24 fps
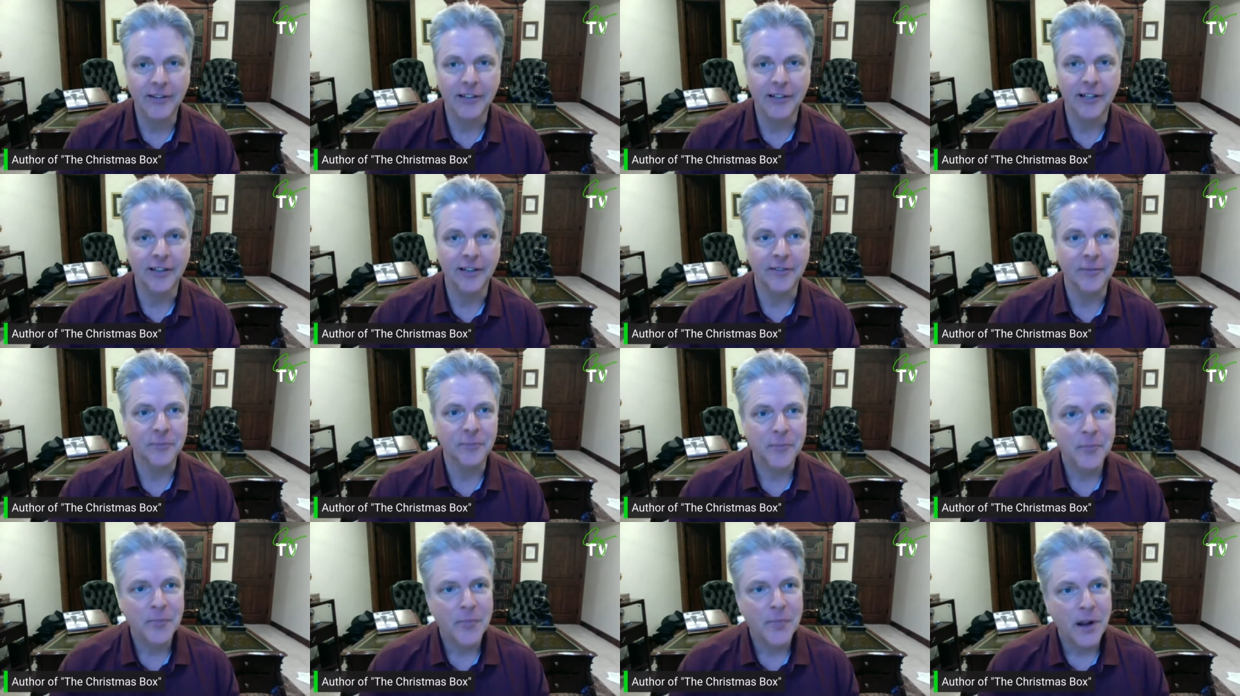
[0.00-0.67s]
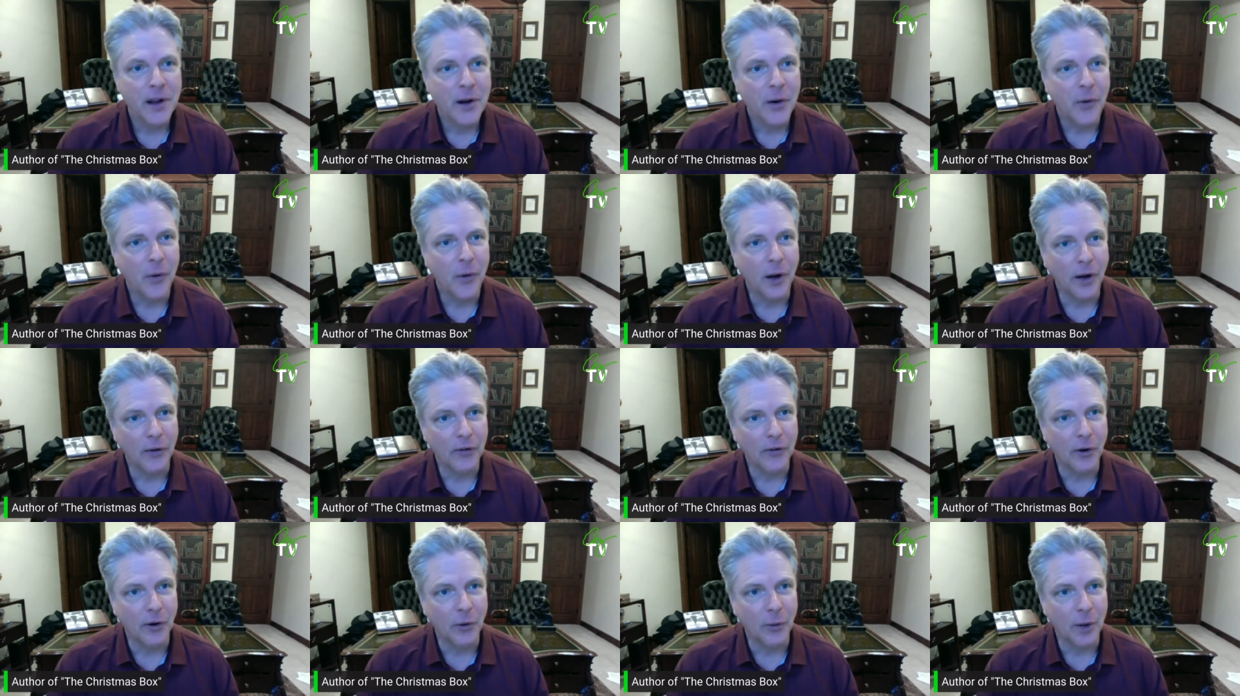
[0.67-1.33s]
And well,
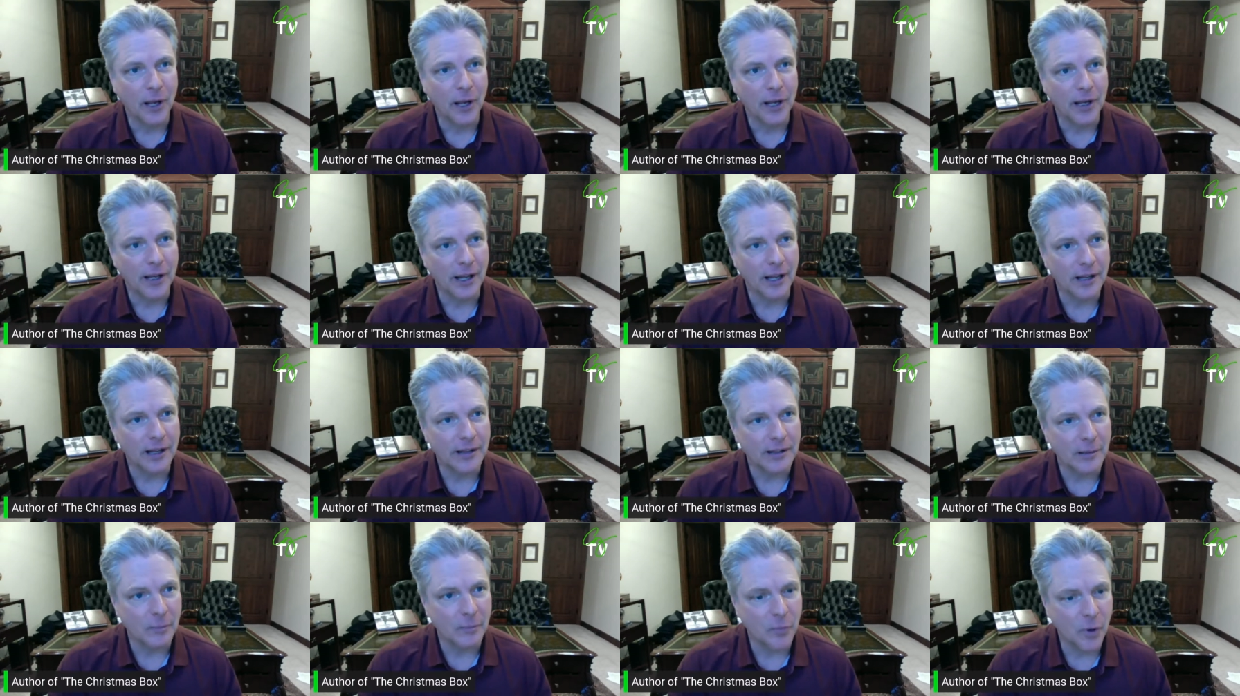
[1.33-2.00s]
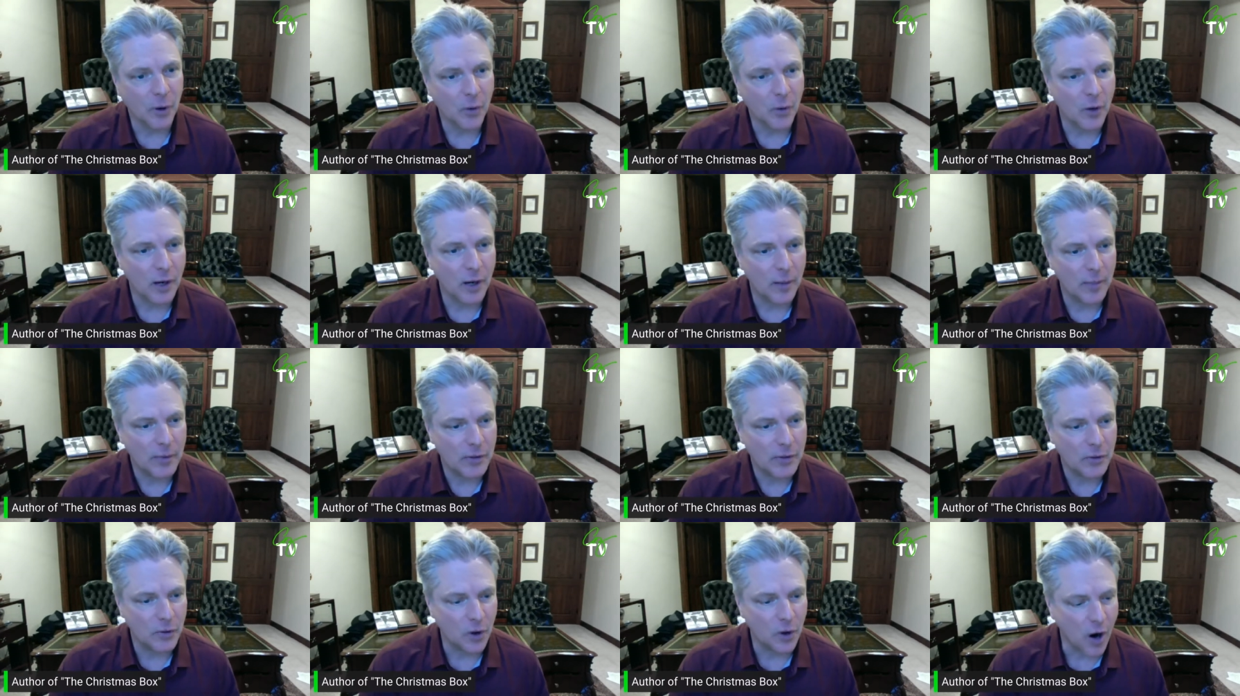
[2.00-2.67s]
so when the book went
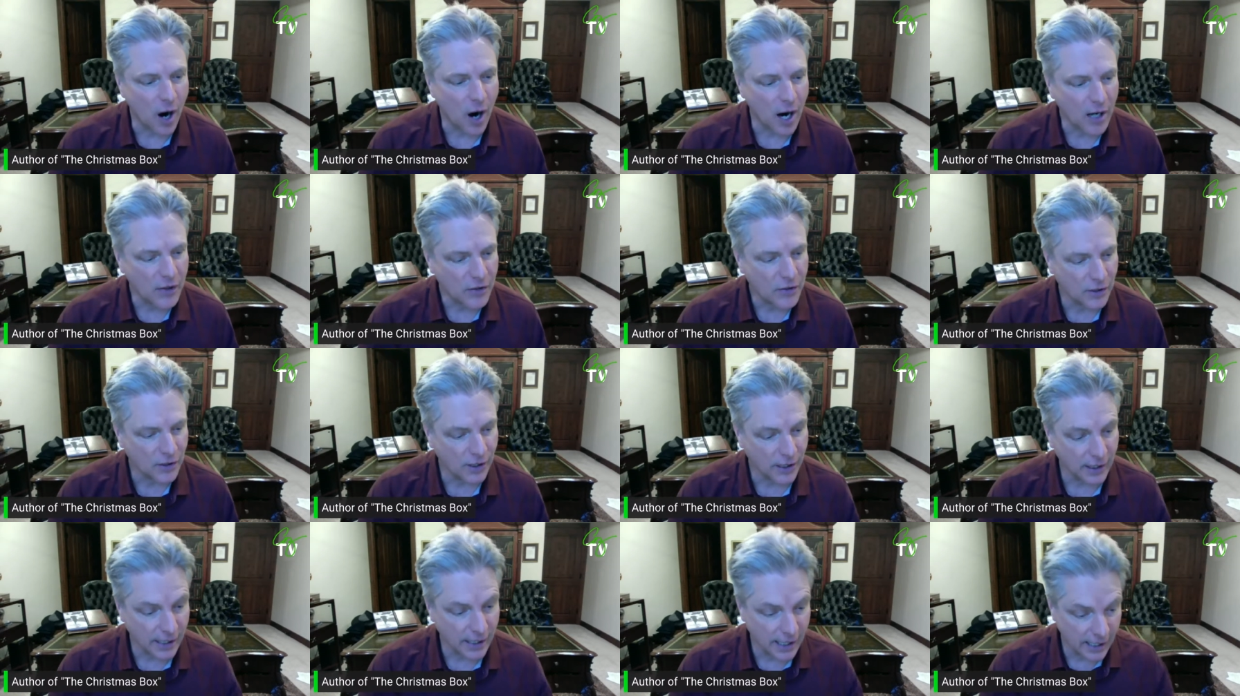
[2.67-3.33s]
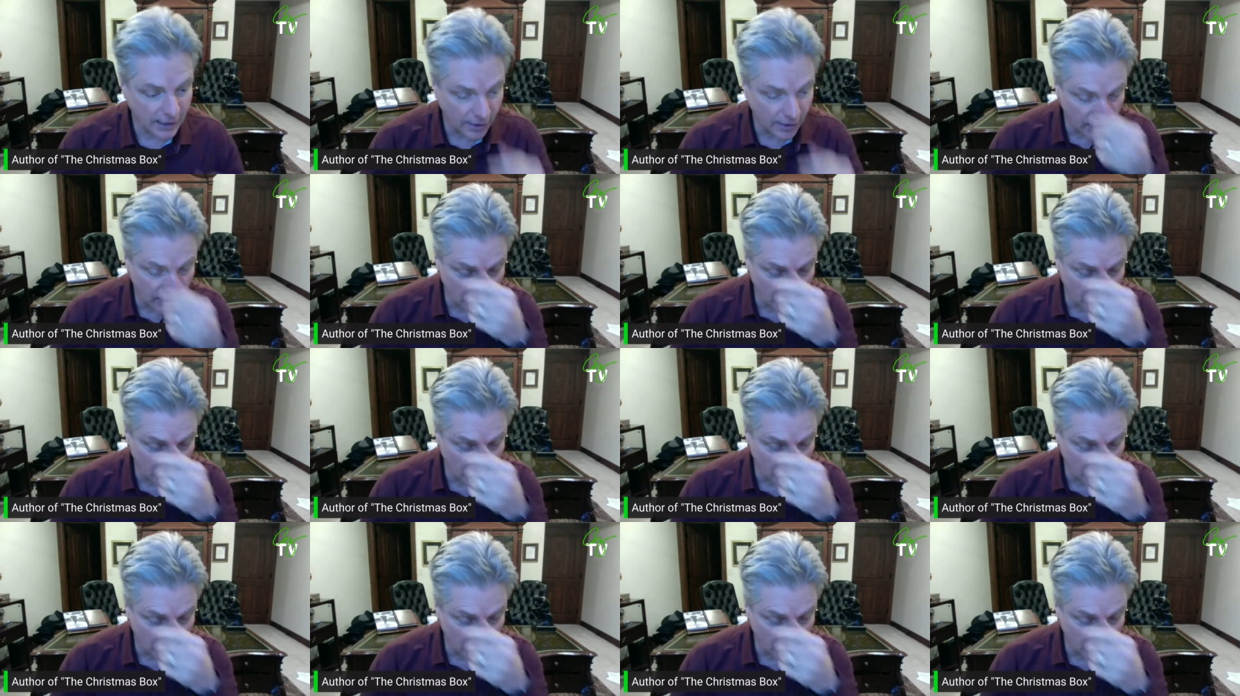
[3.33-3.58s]
up to an auction, and the